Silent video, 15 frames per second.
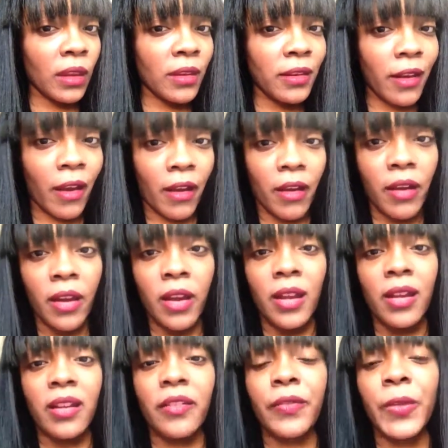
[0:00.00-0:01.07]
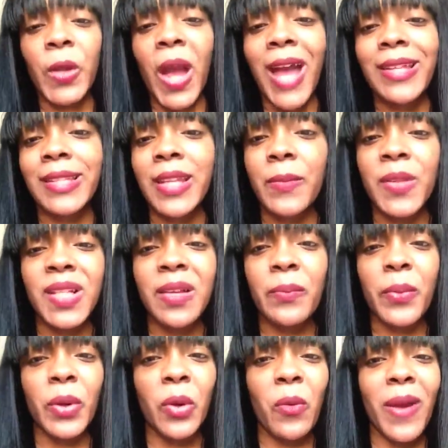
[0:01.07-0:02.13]
yeah, if you ask them
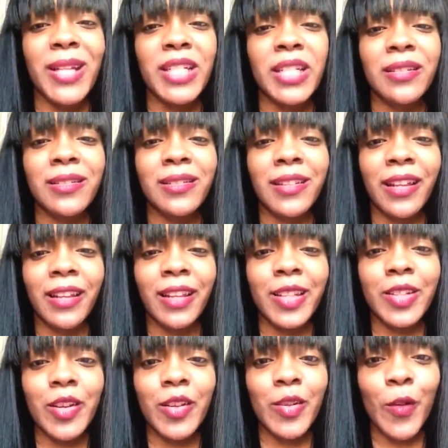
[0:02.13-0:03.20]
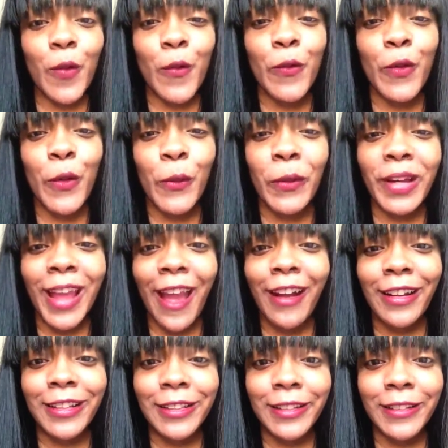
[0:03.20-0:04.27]
simple questions and they're just
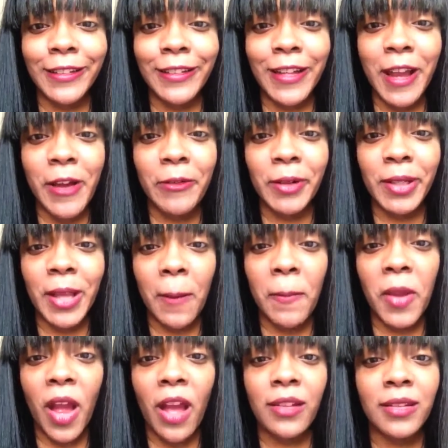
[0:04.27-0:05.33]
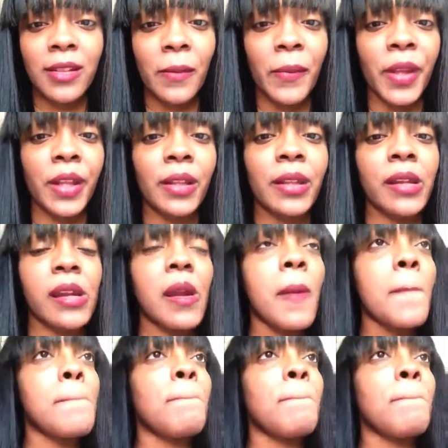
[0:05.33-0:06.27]
overreacting every time you ask them anything,